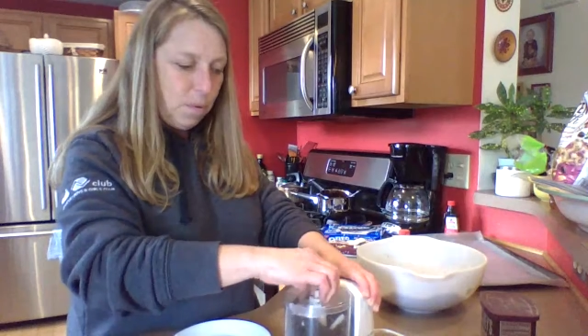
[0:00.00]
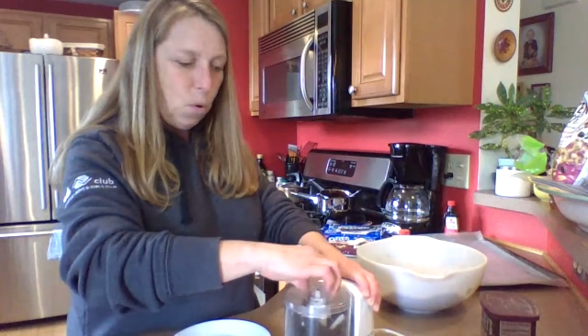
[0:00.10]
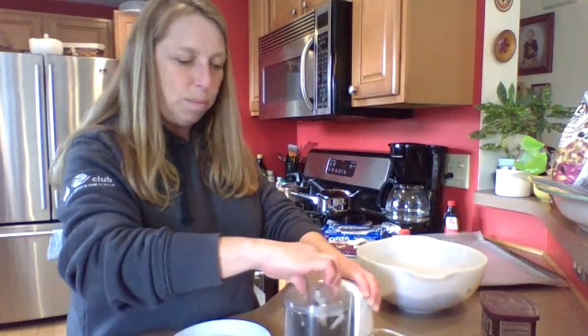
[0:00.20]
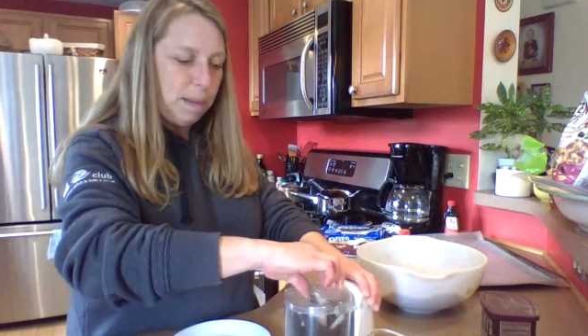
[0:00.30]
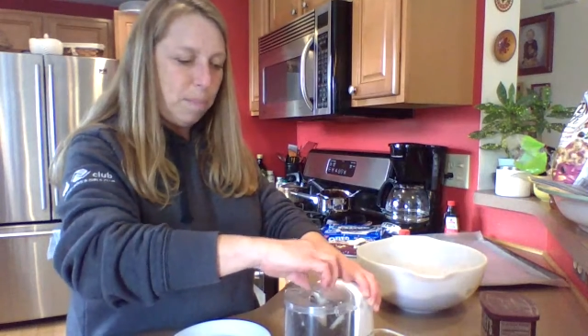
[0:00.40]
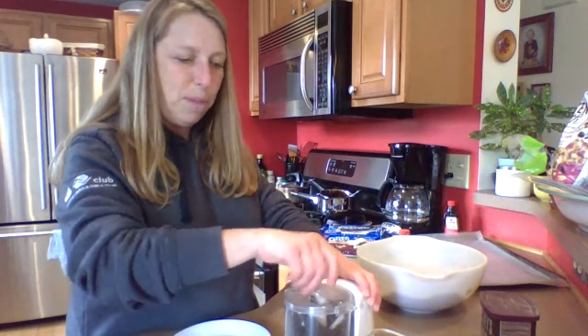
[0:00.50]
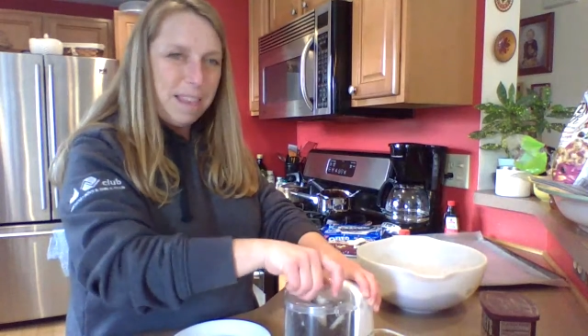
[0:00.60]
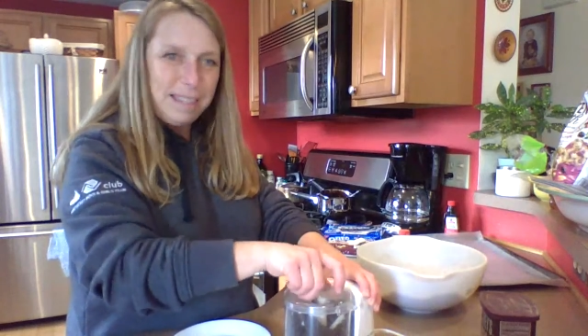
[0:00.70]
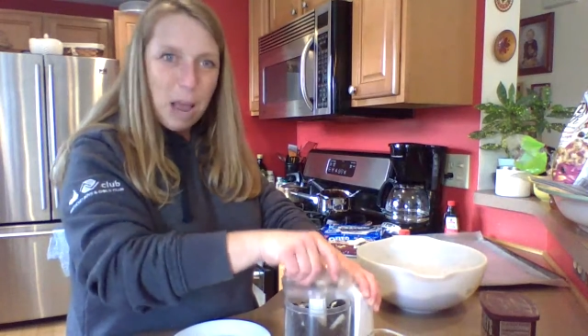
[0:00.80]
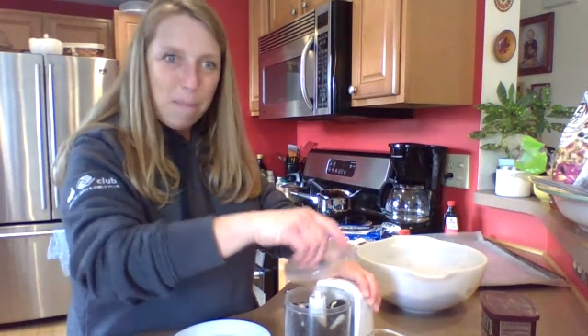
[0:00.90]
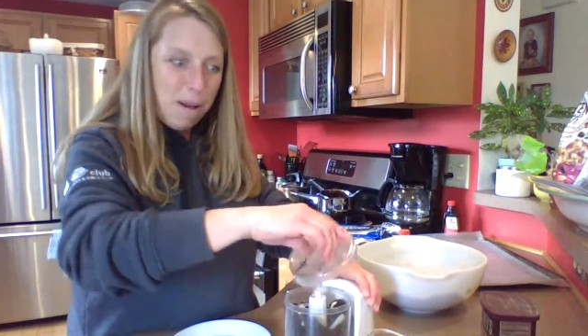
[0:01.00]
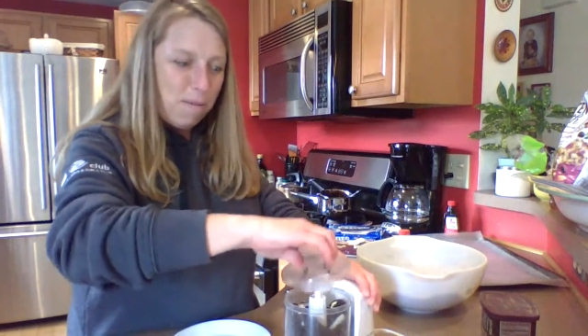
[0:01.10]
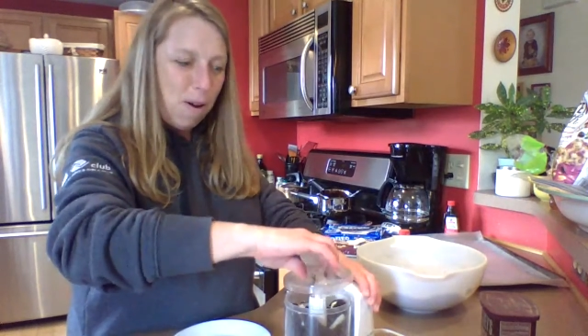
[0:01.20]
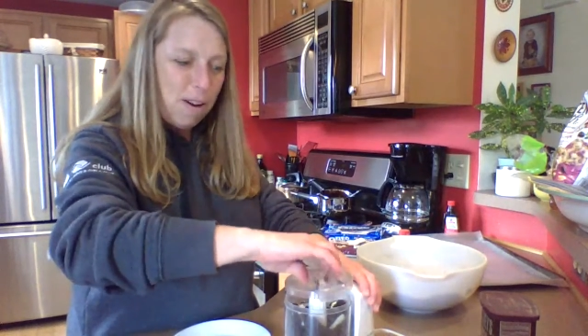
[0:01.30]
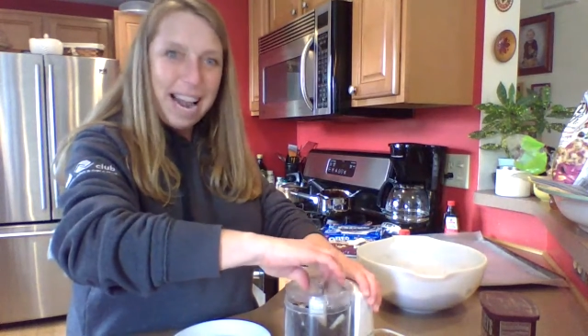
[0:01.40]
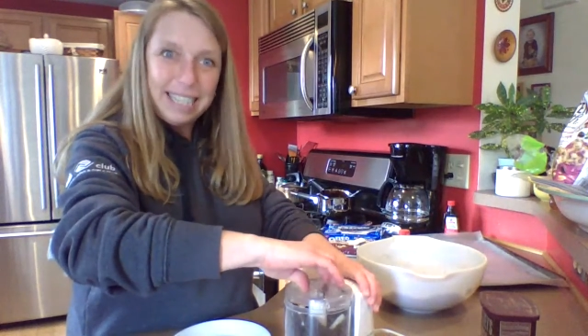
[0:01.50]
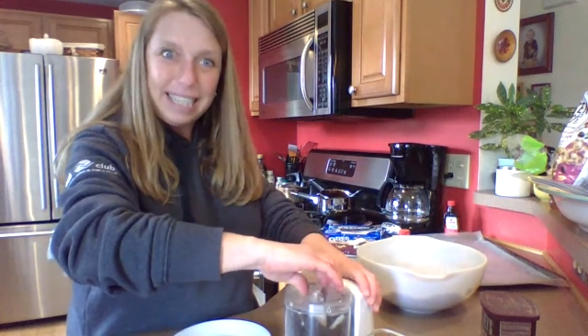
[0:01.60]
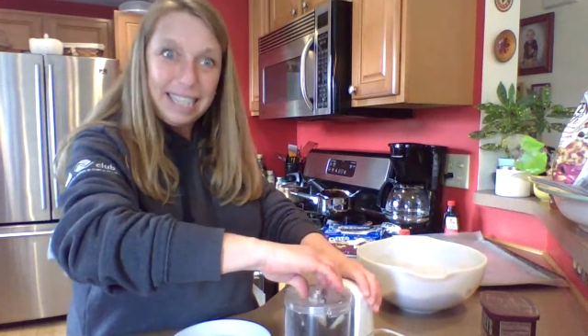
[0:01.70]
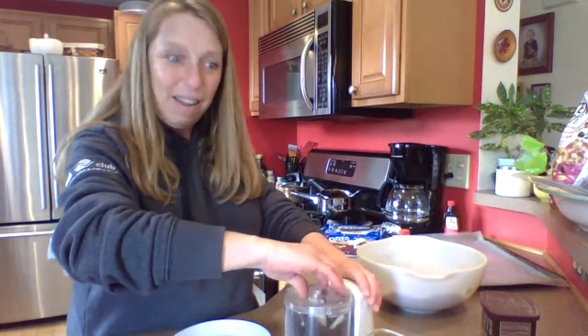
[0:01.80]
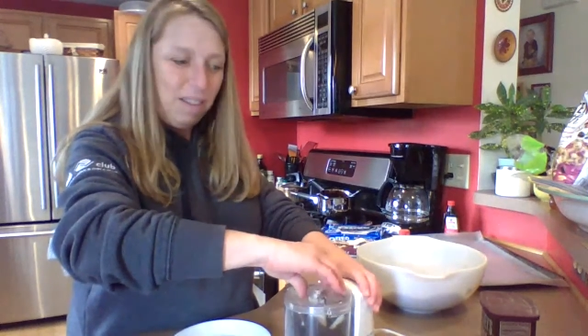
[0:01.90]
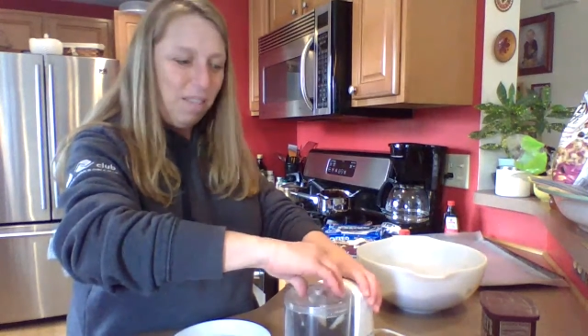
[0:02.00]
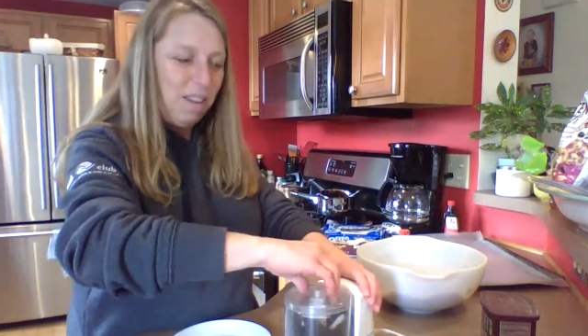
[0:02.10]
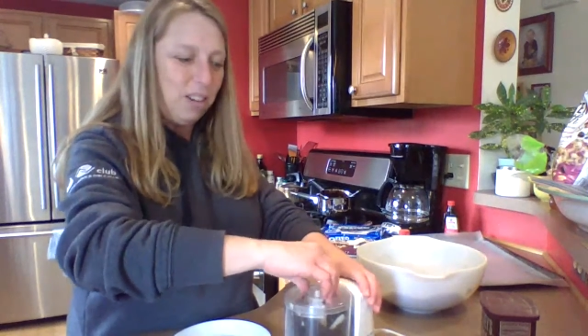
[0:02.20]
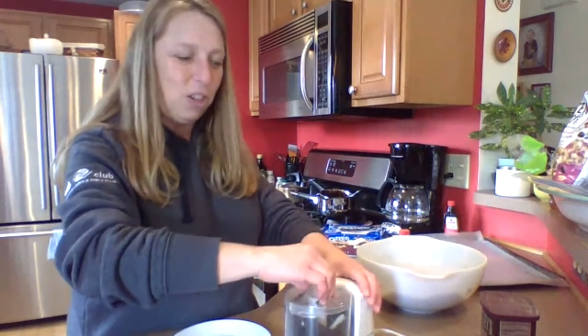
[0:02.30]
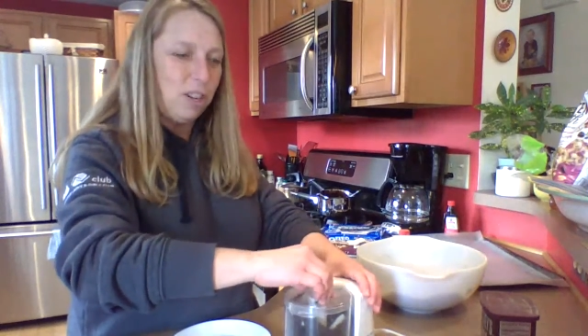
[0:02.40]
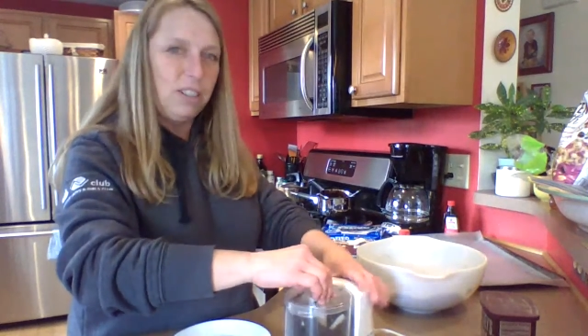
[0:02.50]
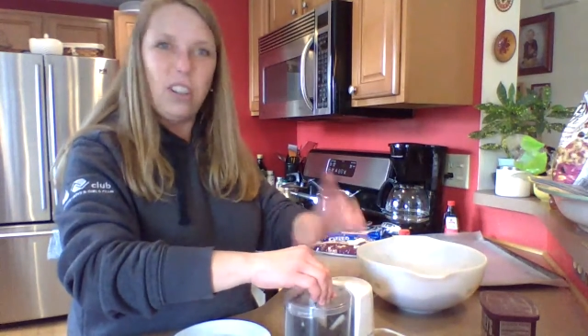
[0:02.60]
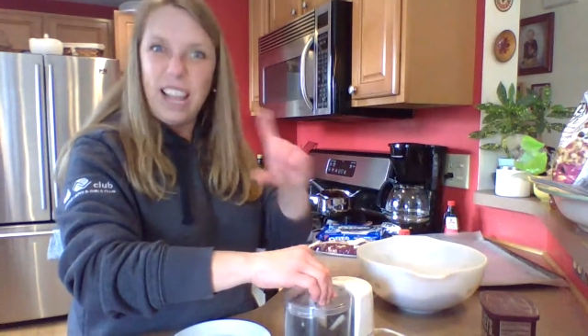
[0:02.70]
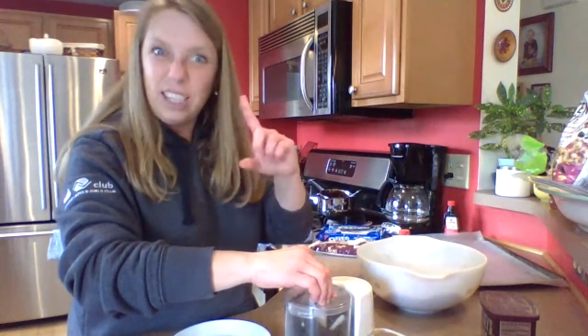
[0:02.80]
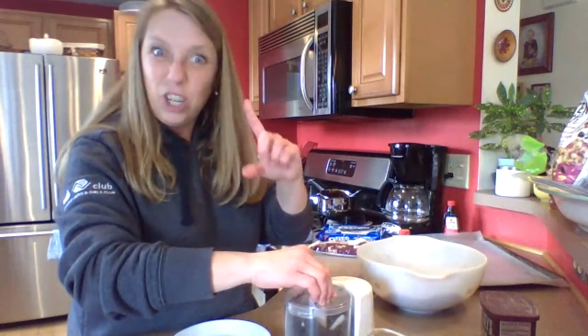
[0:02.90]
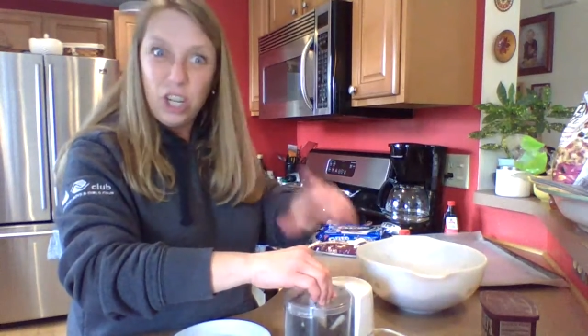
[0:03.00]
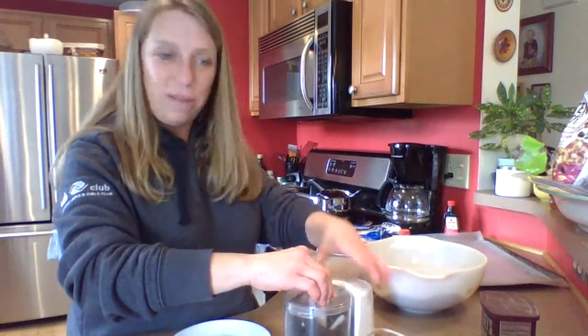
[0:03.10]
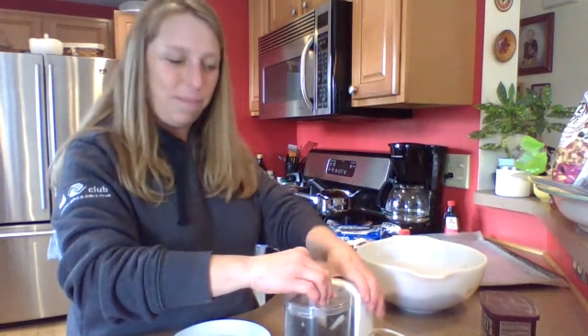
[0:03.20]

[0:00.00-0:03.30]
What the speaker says: Oops, I put the top on wrong. It has a safety feature, so that's good.